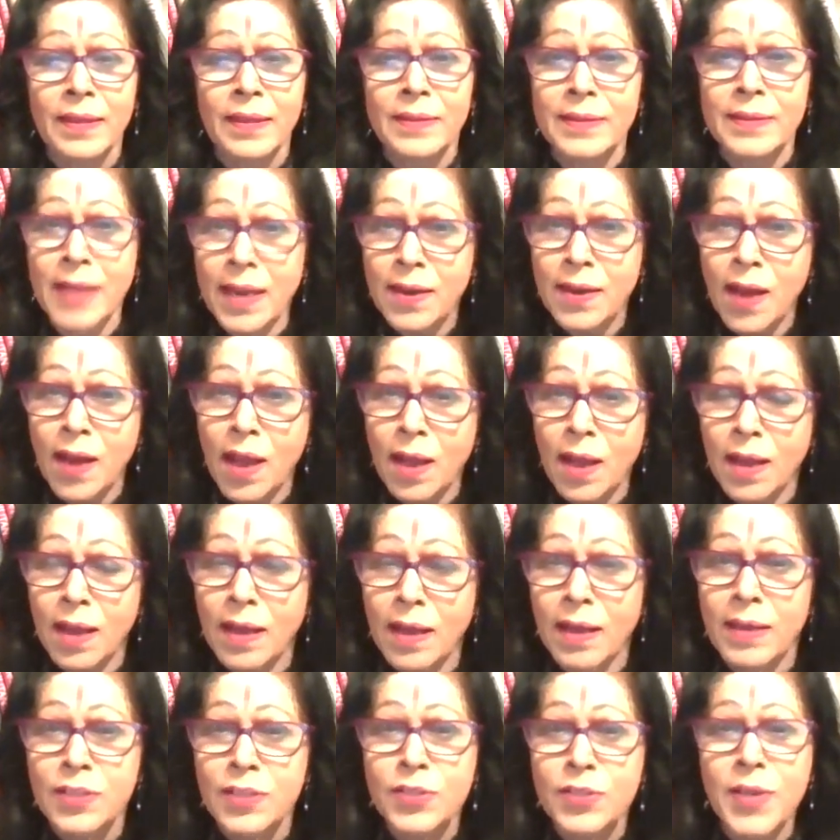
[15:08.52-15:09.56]
There are
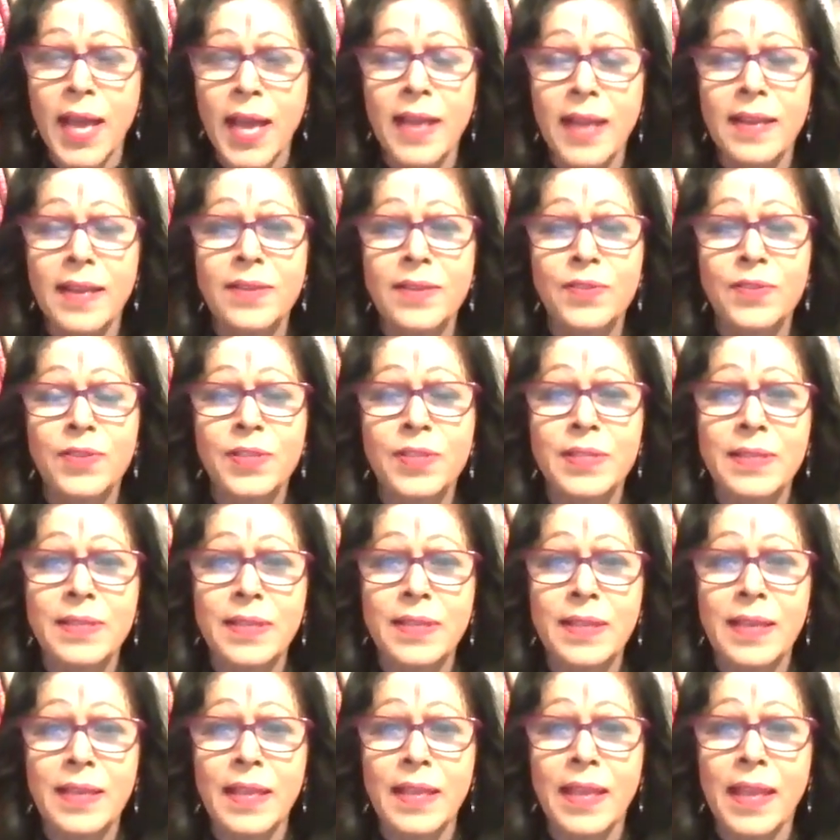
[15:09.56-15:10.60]
challenges
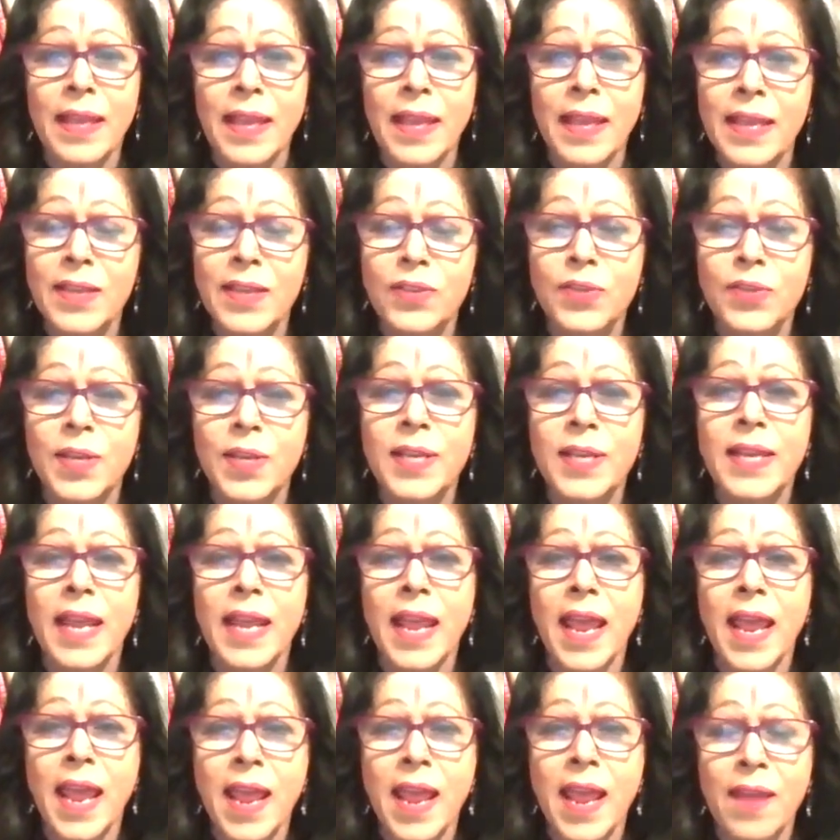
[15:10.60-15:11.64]
each and
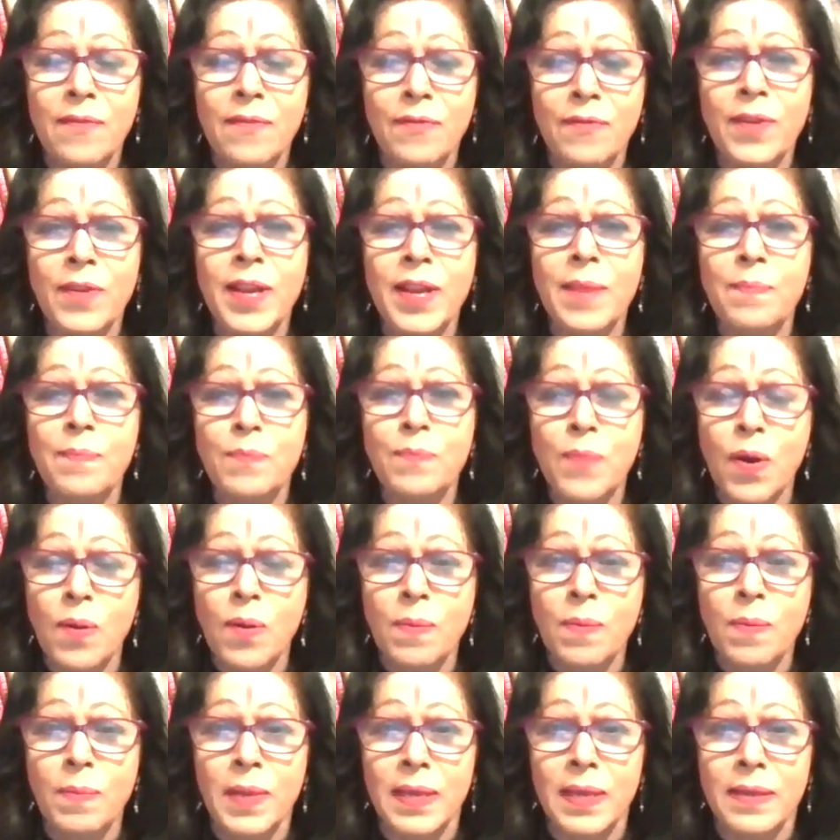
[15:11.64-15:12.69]
every
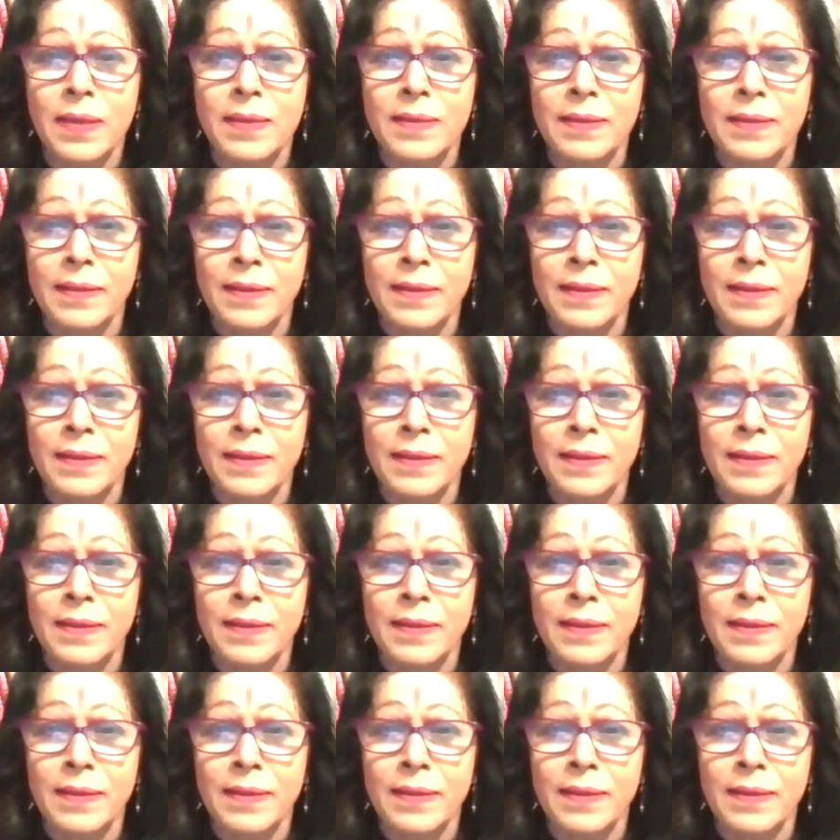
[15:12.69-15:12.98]
moment,